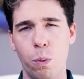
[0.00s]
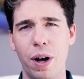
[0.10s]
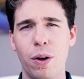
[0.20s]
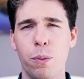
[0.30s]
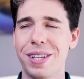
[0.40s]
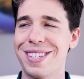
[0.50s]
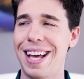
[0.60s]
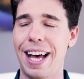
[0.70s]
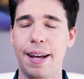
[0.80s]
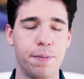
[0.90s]
Well, what's
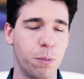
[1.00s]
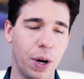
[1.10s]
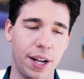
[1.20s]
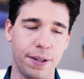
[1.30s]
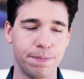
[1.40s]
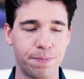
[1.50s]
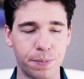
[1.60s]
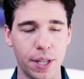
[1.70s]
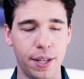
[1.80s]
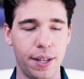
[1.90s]
that?
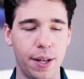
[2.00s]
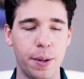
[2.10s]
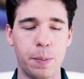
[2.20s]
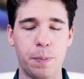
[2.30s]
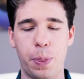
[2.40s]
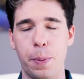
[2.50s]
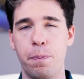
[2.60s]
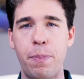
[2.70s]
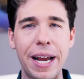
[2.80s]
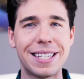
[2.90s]
Well,
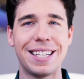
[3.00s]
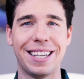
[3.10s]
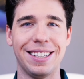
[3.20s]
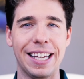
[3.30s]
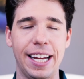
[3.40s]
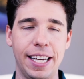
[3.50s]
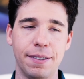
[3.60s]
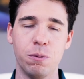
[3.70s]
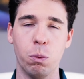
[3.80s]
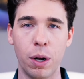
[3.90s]

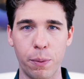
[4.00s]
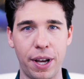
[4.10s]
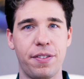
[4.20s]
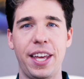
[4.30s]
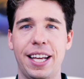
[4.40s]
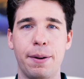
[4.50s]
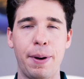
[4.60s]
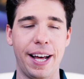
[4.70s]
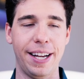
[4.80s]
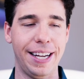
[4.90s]
basically, one way of thinking
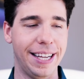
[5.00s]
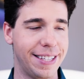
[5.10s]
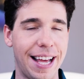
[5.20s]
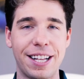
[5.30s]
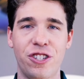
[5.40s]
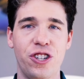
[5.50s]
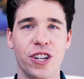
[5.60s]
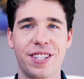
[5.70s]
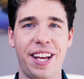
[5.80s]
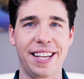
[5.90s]
about it is that's
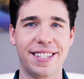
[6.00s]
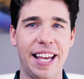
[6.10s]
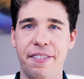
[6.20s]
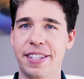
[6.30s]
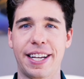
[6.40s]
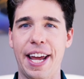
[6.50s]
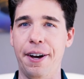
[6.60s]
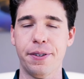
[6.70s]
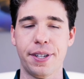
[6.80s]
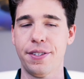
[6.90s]
just a savings
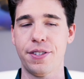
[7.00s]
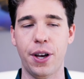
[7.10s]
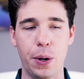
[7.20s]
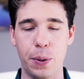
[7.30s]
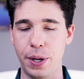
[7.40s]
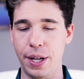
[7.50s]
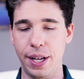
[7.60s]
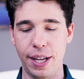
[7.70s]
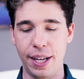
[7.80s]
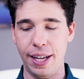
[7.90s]
account. So
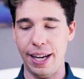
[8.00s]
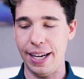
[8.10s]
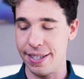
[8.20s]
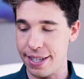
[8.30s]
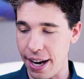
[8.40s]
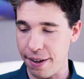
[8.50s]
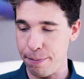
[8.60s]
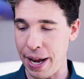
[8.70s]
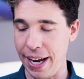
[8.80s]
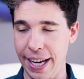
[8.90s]
instead
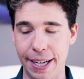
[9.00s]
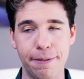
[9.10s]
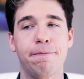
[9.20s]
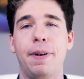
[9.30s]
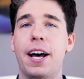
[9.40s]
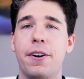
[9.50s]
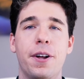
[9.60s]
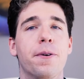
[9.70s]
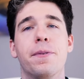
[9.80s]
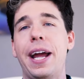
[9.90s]
of paying,
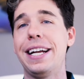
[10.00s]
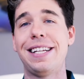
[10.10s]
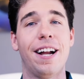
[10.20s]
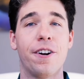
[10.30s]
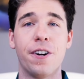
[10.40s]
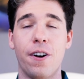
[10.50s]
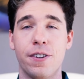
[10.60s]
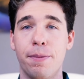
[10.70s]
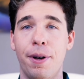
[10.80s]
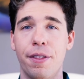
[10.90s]

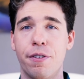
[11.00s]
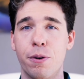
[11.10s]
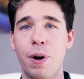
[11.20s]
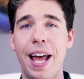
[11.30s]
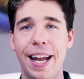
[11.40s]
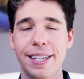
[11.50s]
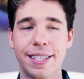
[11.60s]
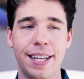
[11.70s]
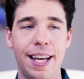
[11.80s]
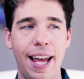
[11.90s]
$1,800 a month for
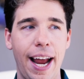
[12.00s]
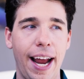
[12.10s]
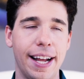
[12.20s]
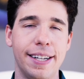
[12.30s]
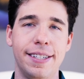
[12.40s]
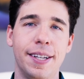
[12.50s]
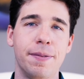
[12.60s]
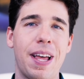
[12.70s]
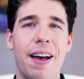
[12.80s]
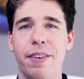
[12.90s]
rent and
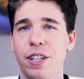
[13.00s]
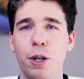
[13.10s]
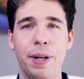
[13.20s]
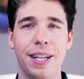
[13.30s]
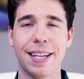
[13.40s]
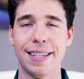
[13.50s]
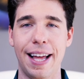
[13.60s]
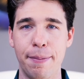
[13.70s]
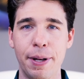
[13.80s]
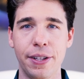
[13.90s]
having a little bit less
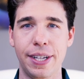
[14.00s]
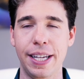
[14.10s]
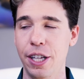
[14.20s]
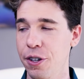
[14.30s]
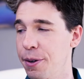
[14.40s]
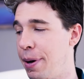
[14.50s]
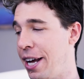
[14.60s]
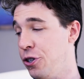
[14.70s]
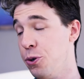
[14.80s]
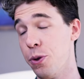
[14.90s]
liability, you can
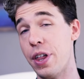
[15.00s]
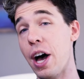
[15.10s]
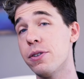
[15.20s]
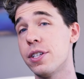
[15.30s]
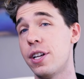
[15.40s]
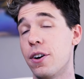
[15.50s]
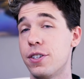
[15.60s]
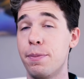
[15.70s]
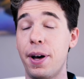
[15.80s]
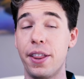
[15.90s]
pay
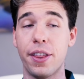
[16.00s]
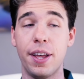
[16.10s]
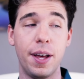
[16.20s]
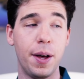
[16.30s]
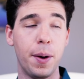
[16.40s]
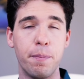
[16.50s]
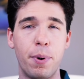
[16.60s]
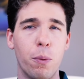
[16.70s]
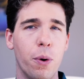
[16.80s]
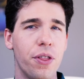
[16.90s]
$2,000 a month,
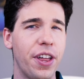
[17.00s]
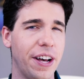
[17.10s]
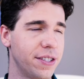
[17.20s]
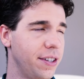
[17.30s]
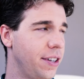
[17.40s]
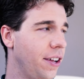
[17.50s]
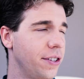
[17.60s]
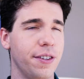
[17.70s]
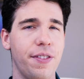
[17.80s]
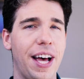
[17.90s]
but
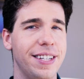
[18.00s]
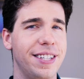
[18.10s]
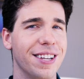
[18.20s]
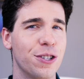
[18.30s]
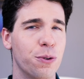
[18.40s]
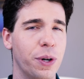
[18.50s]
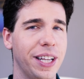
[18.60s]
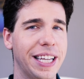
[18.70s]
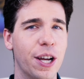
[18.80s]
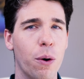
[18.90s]
$1,000 of that doesn't
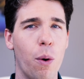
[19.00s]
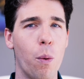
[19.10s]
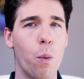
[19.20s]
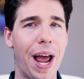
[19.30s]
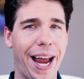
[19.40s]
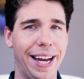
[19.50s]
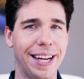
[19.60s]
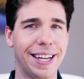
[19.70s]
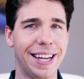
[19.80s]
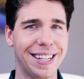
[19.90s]
really go
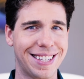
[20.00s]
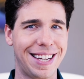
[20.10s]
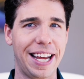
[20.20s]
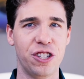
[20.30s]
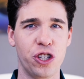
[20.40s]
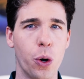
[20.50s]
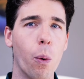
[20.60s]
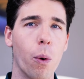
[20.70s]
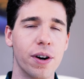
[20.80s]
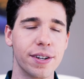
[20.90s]
away. It stays
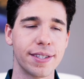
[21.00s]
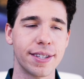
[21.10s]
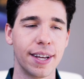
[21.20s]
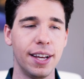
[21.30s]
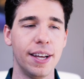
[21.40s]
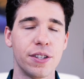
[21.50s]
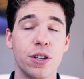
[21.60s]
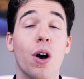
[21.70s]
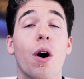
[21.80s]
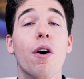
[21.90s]
yours.
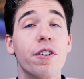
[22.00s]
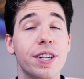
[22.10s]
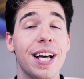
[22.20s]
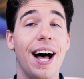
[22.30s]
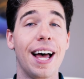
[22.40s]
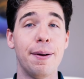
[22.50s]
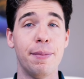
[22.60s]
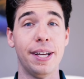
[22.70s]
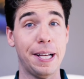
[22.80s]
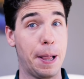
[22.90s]
So over
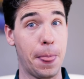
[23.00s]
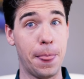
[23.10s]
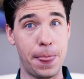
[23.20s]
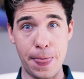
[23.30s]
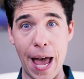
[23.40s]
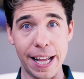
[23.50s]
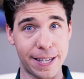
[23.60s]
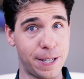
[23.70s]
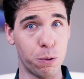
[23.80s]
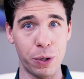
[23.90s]
time,
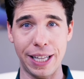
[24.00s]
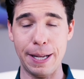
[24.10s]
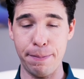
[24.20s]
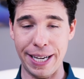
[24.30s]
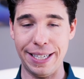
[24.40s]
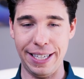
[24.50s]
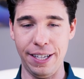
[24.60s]
that's a really big